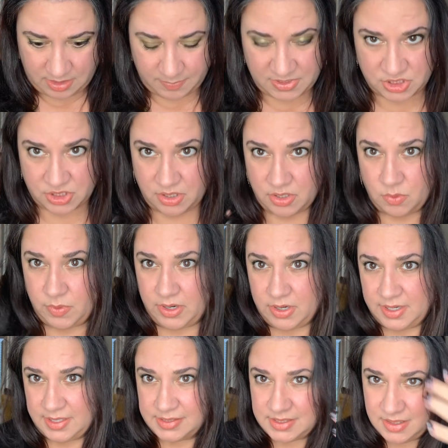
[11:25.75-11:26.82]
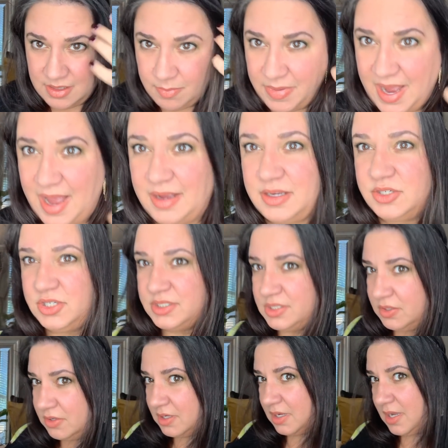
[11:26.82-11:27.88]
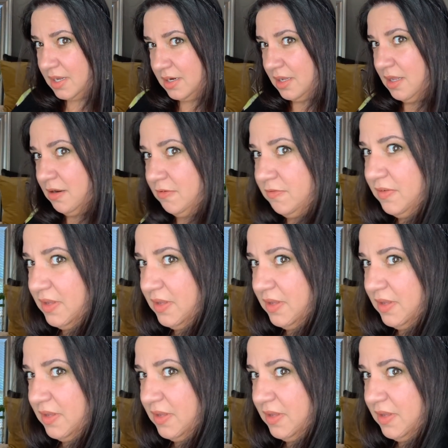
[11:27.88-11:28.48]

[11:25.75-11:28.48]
Let me show you where it is in the back, just so you can kind of get a